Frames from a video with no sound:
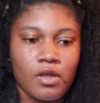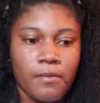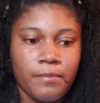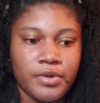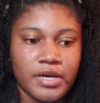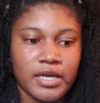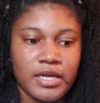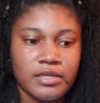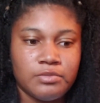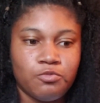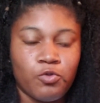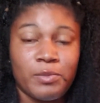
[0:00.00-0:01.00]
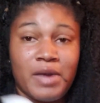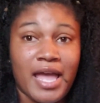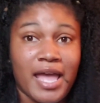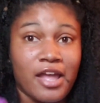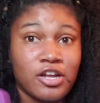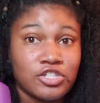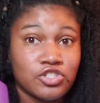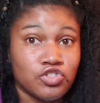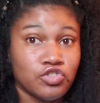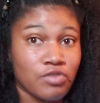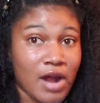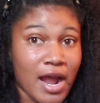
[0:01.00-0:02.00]
But when my hair is
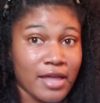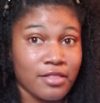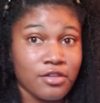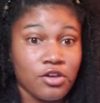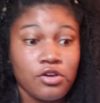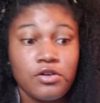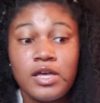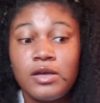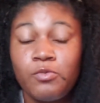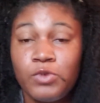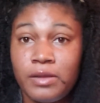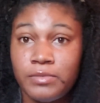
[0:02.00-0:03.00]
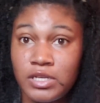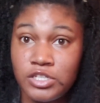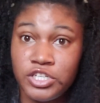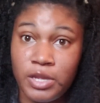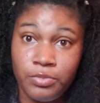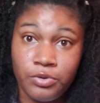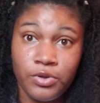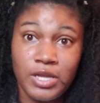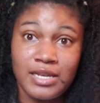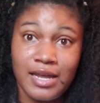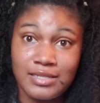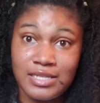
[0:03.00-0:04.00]
dry, though, when I'm done
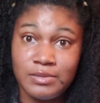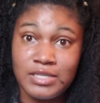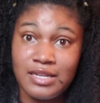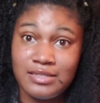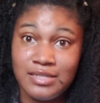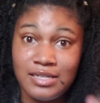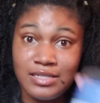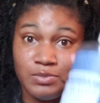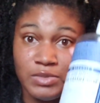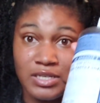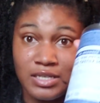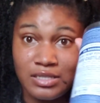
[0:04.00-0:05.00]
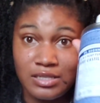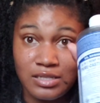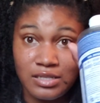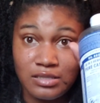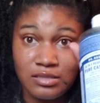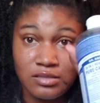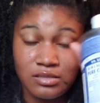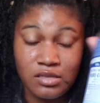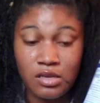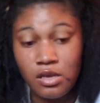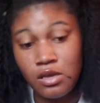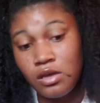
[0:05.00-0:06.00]
shampooing, 9 times out of 10 it's because of this.
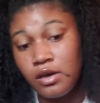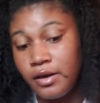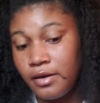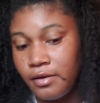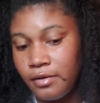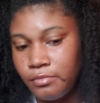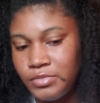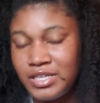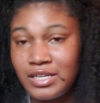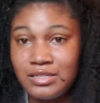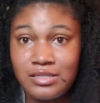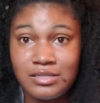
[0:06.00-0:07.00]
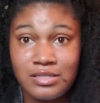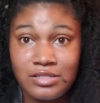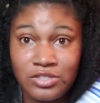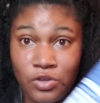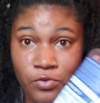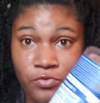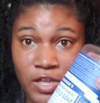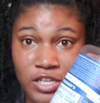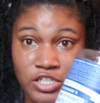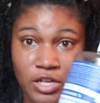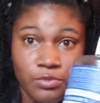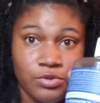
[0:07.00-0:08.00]
Because it's a sulfate
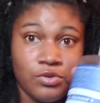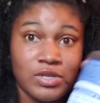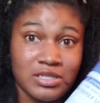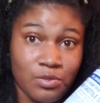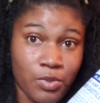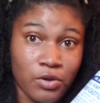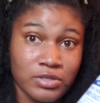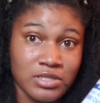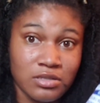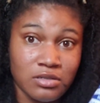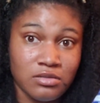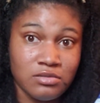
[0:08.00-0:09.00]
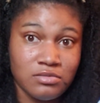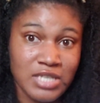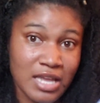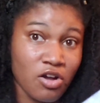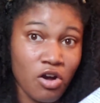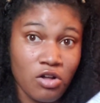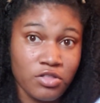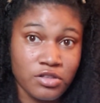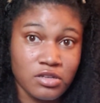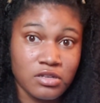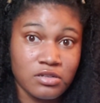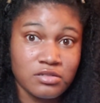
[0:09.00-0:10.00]
shampoo, it's supposed to take all
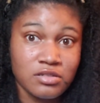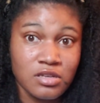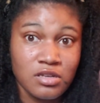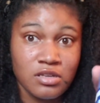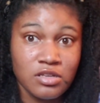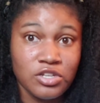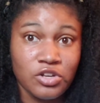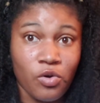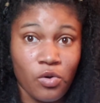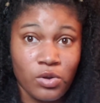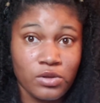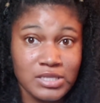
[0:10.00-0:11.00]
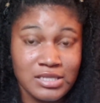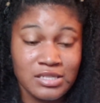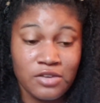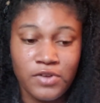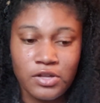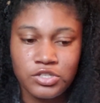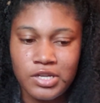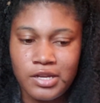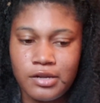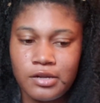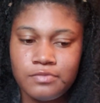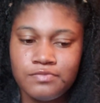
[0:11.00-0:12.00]
the, you know, oils and stuff out your
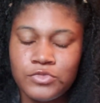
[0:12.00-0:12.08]
hair.